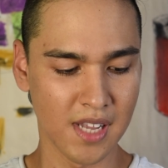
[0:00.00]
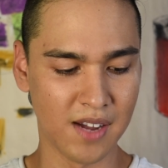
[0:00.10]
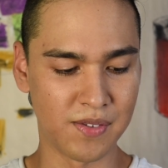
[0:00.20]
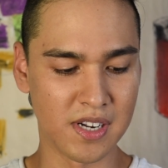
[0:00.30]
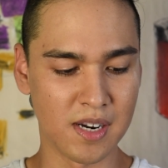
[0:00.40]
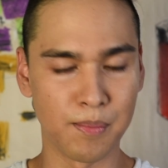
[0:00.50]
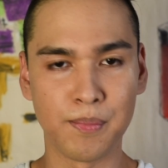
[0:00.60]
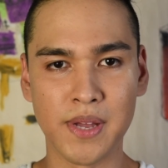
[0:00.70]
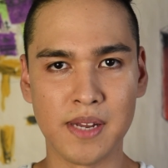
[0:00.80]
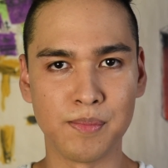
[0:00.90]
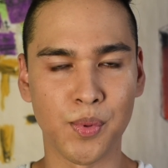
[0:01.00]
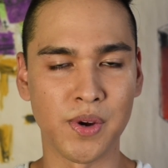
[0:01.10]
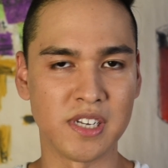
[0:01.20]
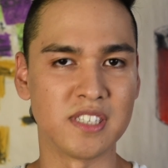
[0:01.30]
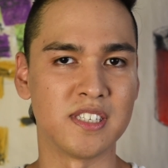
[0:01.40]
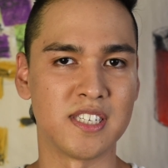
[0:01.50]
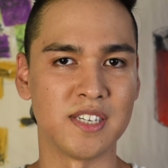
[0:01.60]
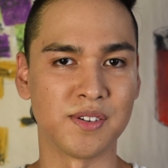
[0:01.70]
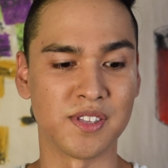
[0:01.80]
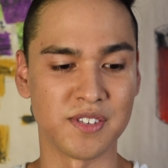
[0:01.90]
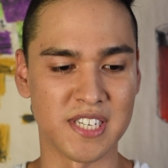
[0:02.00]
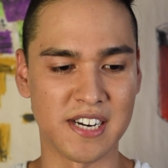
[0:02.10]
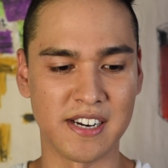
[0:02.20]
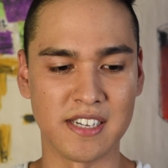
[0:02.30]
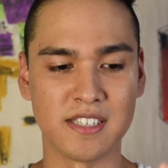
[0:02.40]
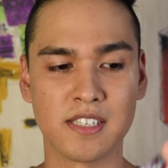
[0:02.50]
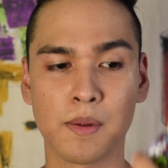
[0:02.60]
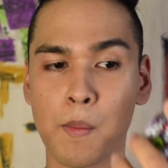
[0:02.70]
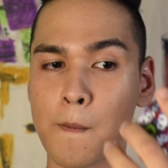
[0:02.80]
and we're gonna pinpoint conceal those areas.